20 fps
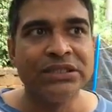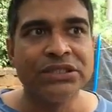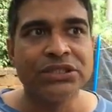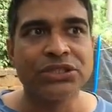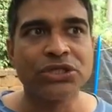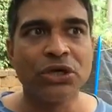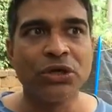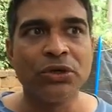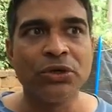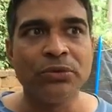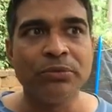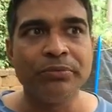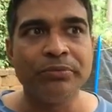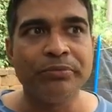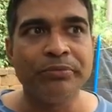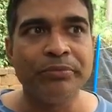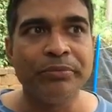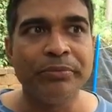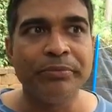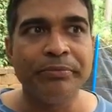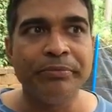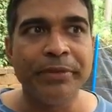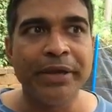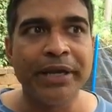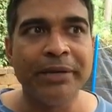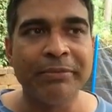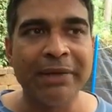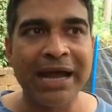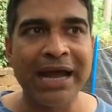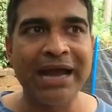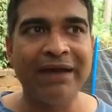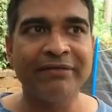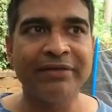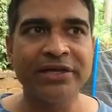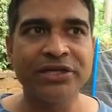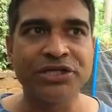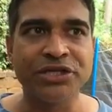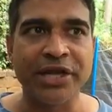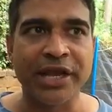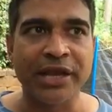So in my
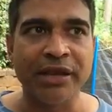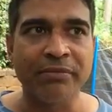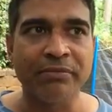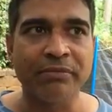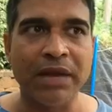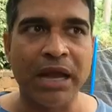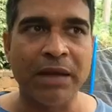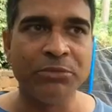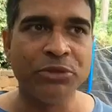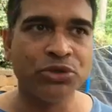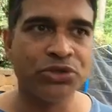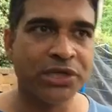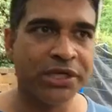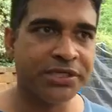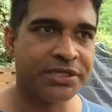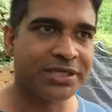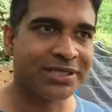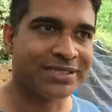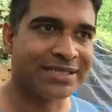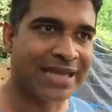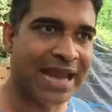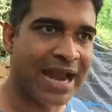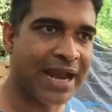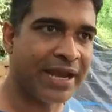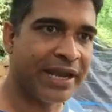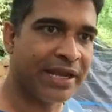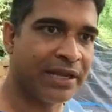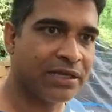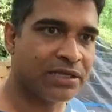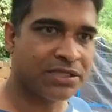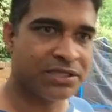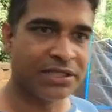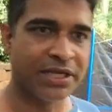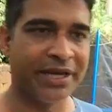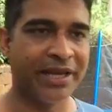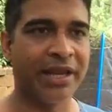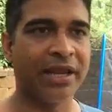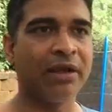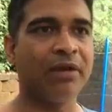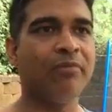average day, I'm usually just standing,
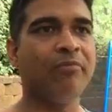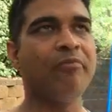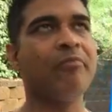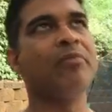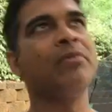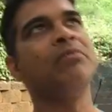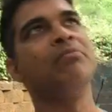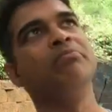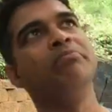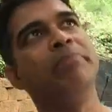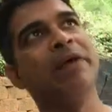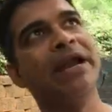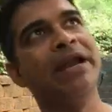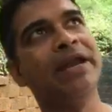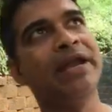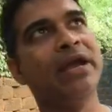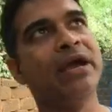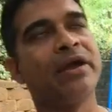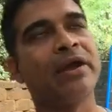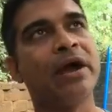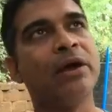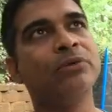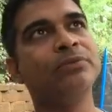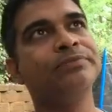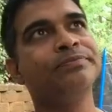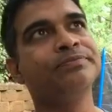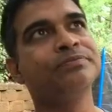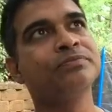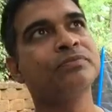sitting, bending around.